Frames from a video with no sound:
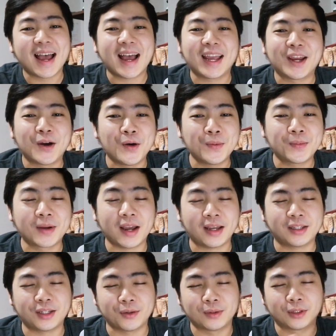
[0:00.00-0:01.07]
I hope,
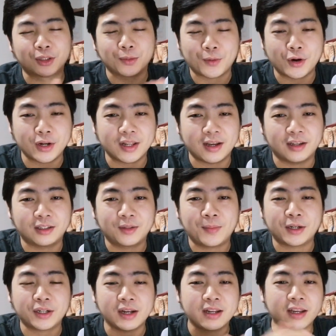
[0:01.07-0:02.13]
guys, you will support us,
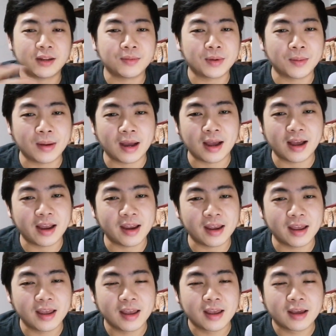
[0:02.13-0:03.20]
especially kami mga